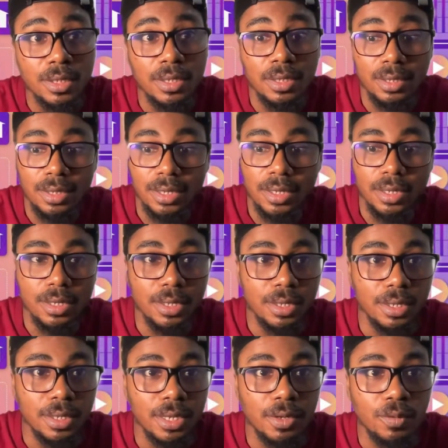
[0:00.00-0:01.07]

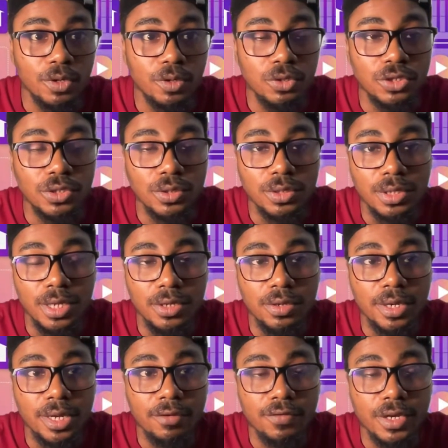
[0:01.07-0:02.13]
I want to be sure that I don't
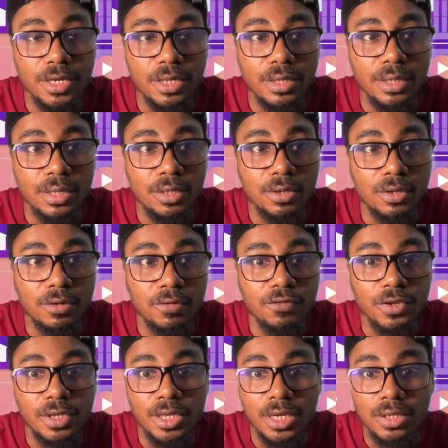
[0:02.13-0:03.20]
have anything
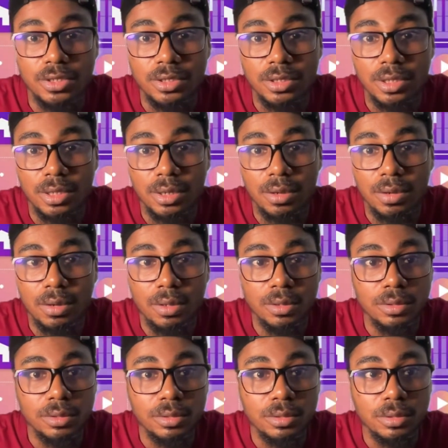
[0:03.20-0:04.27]
confidential
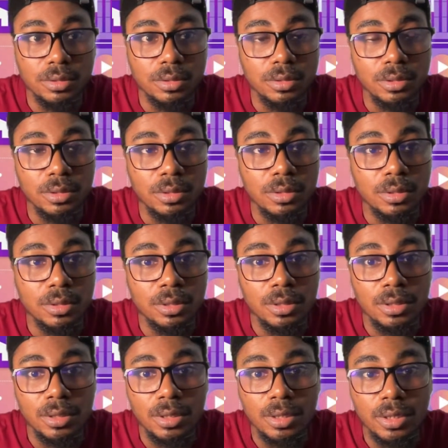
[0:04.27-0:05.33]
on
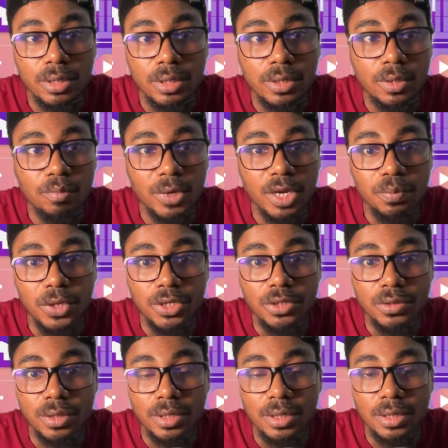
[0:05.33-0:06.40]
my
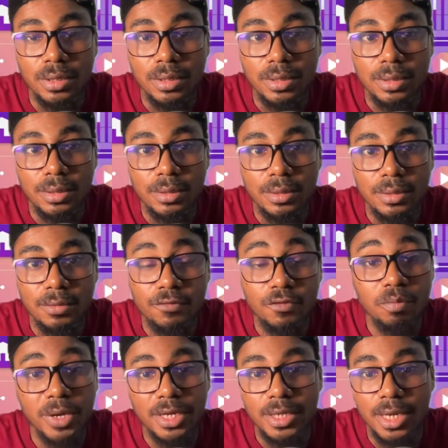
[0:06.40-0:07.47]
Patreon from
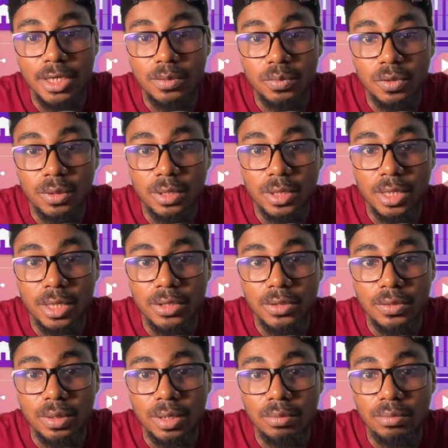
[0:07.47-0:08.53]
my dashboard. Yeah,
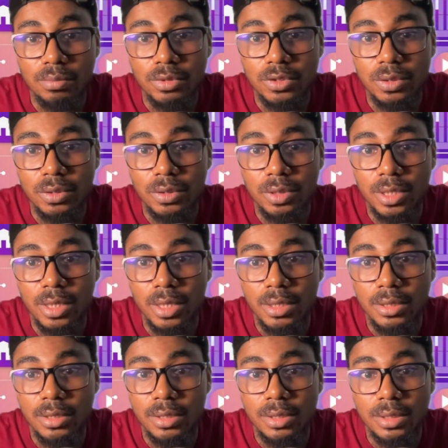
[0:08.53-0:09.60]
so I'm showing you
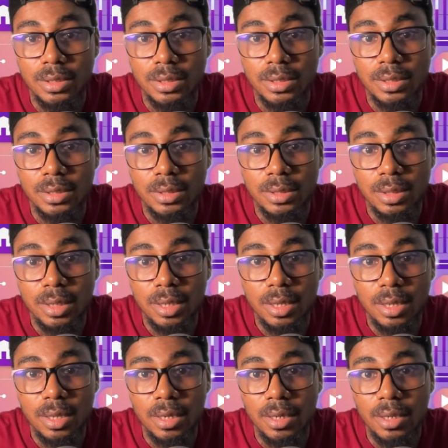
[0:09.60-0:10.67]
guys.
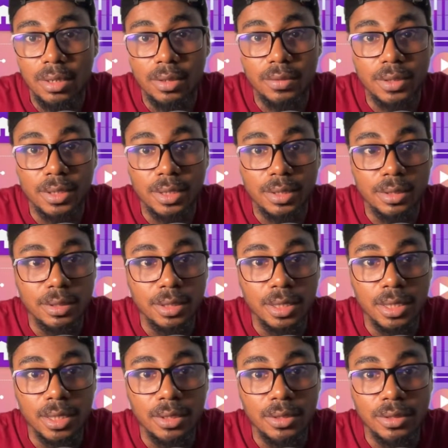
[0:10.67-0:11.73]
Okay,
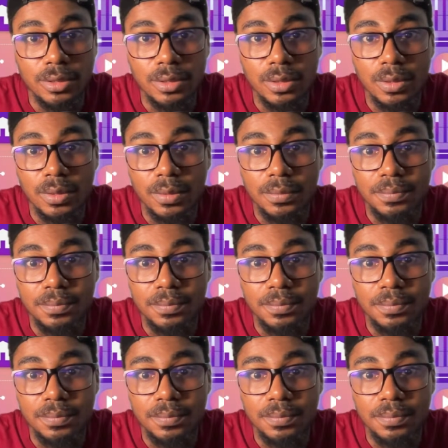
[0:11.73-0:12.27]
yeah. So